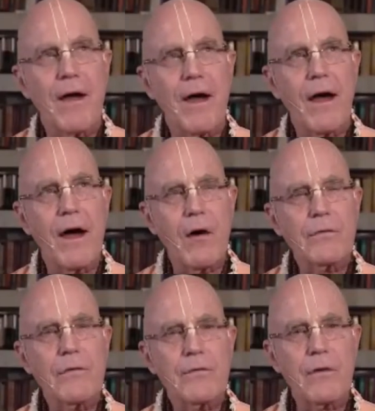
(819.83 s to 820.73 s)

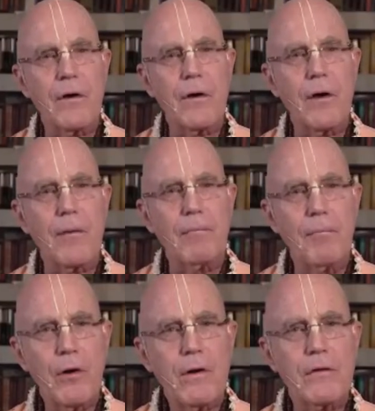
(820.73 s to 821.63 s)
houses a
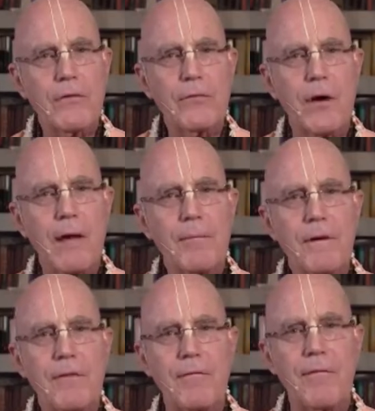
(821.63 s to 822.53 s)
book
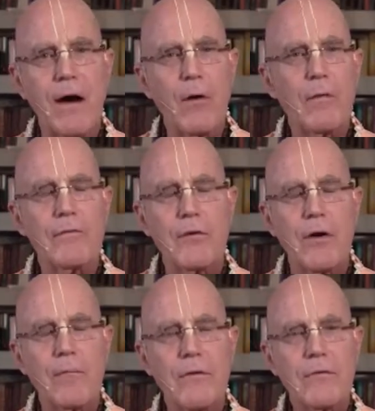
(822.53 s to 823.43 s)
describing the vow of
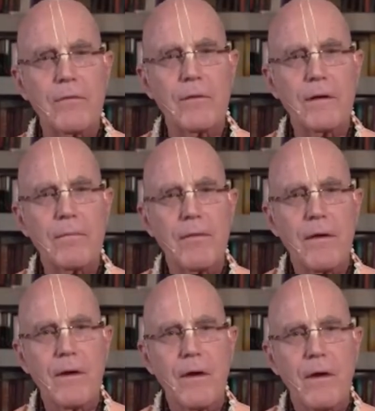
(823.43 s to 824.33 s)
Janmastami
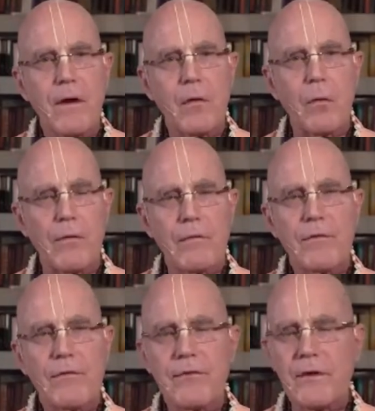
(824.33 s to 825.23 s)
will
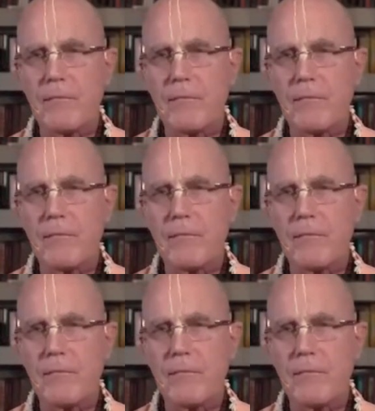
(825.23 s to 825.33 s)
never see a